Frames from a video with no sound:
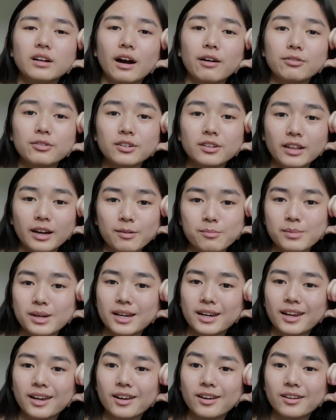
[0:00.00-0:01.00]
After that
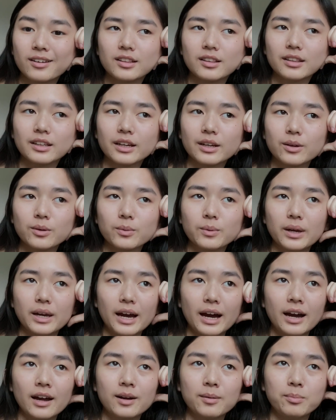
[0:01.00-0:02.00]
meeting, like we
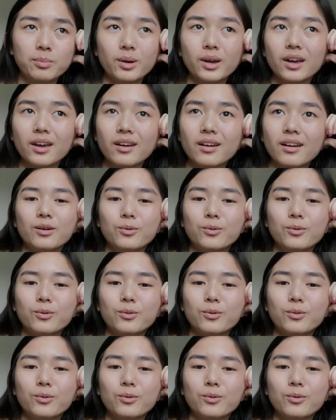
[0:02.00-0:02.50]
had a big